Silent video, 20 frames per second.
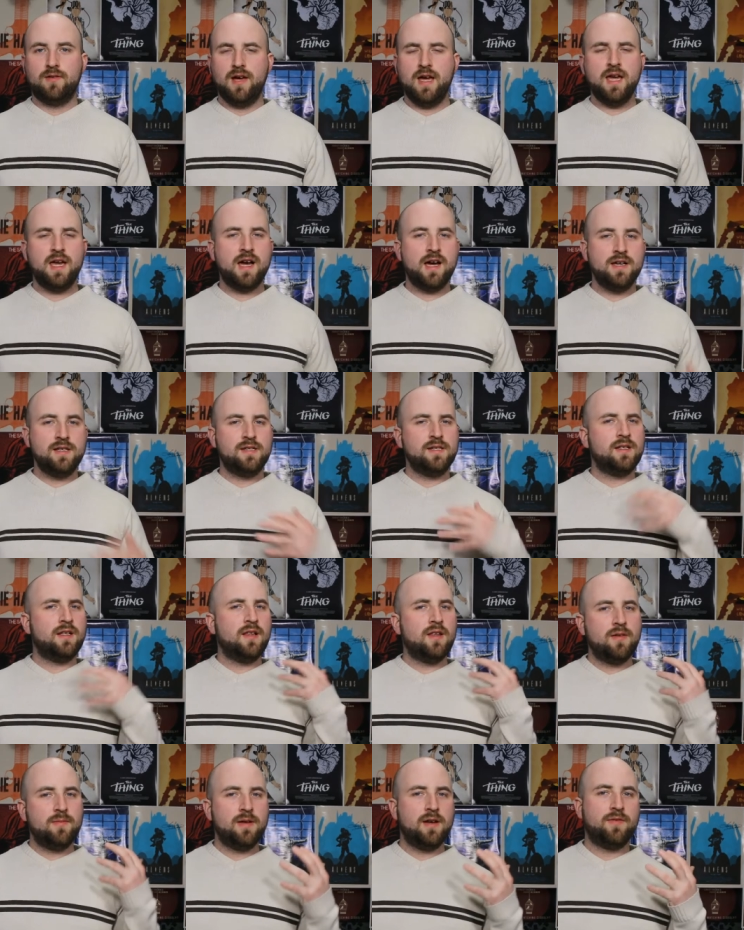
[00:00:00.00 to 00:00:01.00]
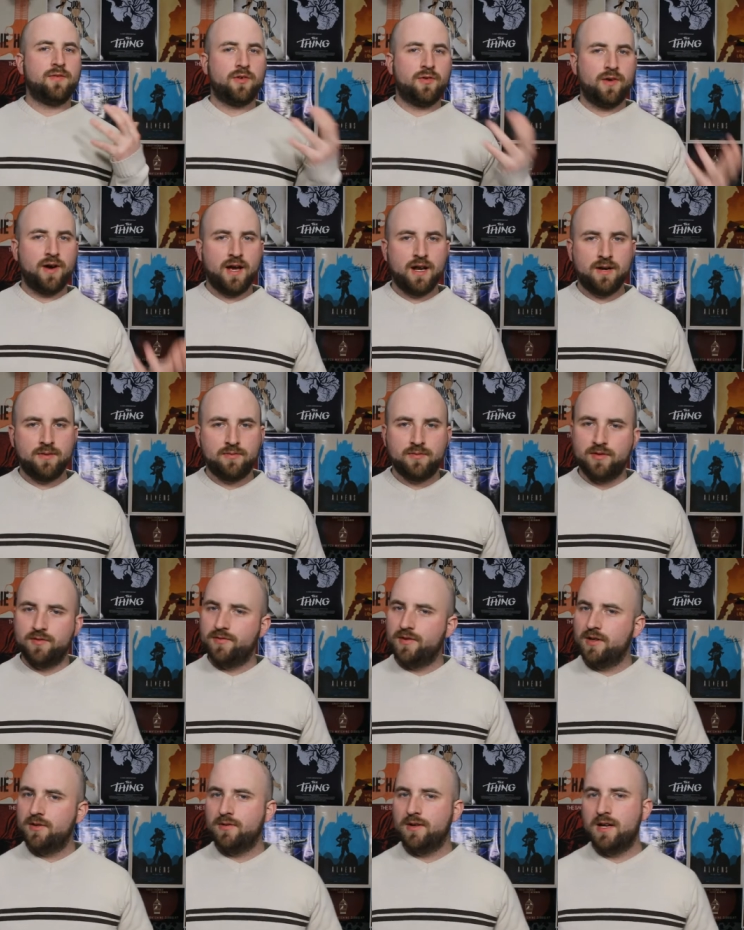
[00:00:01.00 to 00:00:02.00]
Hey guys, it's a little bit of a random
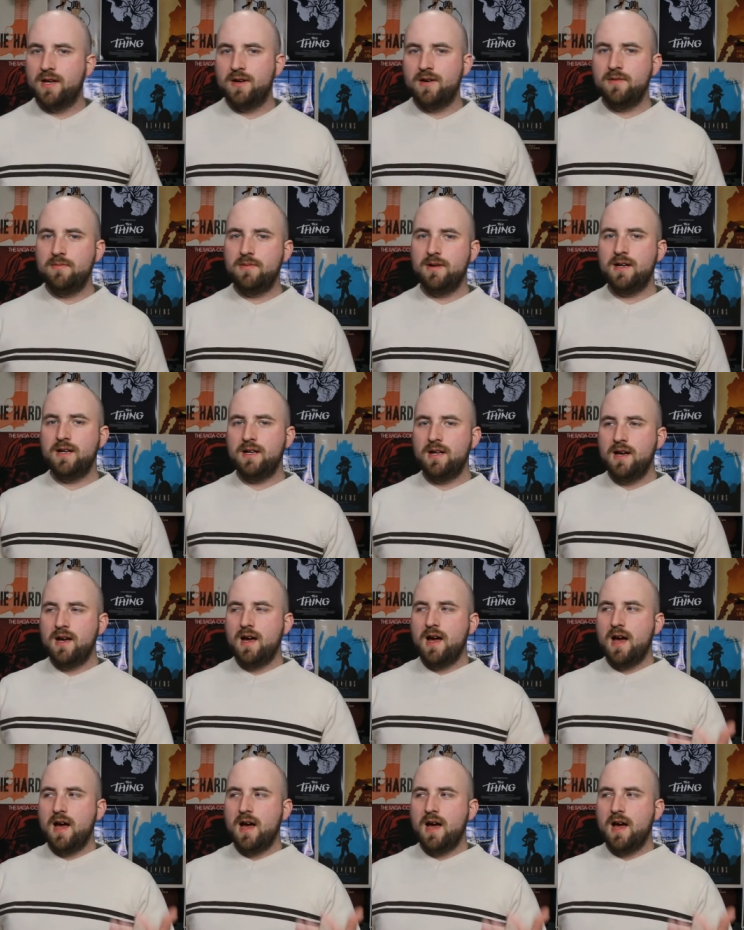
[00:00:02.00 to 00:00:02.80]
review here, but